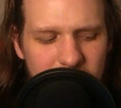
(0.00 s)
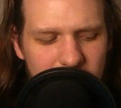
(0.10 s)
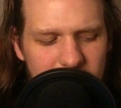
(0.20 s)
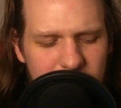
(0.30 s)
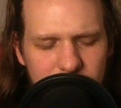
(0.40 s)

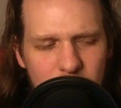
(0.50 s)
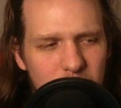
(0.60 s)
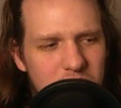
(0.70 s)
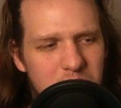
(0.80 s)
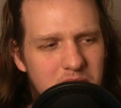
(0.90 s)
And if you
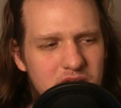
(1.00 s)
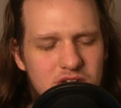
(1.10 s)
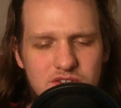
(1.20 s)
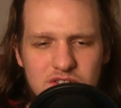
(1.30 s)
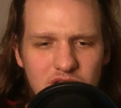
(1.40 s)
want to make
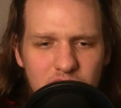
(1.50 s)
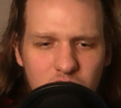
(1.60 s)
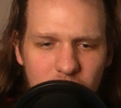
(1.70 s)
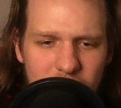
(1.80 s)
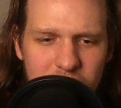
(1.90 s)
your stuff
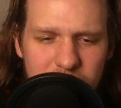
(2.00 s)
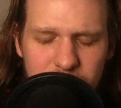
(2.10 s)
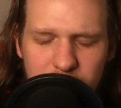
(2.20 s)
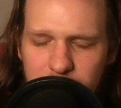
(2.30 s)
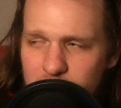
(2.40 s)
where
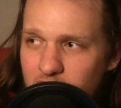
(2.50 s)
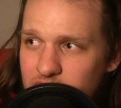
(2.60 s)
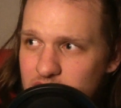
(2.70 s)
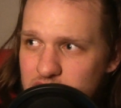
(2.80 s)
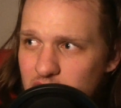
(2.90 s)
people
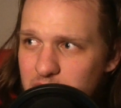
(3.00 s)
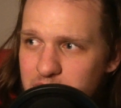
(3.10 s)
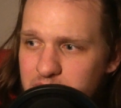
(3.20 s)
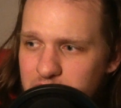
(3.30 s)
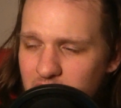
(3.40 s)
have to start
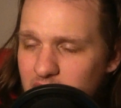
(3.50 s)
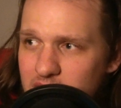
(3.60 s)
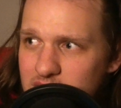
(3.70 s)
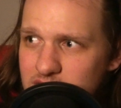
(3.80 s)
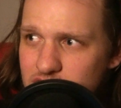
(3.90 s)

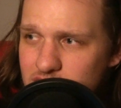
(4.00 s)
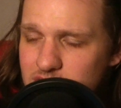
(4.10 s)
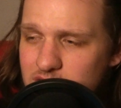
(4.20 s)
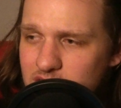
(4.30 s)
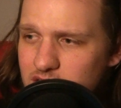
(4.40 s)
paying
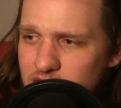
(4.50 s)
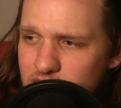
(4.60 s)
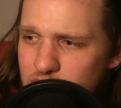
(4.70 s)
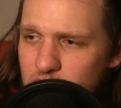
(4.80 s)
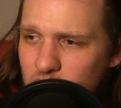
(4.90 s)
just to hear
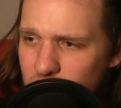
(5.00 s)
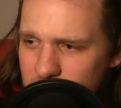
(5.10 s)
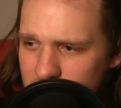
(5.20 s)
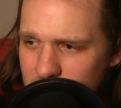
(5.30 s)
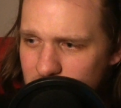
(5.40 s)
you or
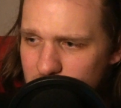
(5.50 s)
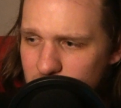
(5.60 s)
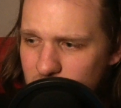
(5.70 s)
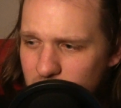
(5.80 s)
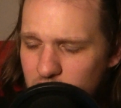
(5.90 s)
see you
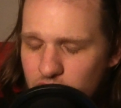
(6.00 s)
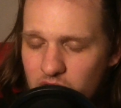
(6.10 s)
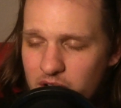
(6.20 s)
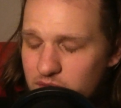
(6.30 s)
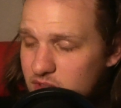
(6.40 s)

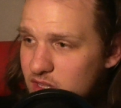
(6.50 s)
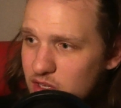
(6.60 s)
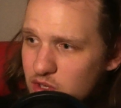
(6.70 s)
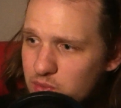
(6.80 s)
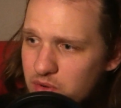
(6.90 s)
for
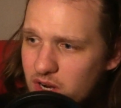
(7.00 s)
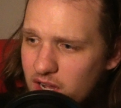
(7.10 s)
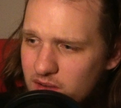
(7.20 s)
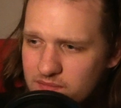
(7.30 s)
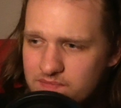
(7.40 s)
everything you put
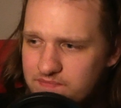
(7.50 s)
out,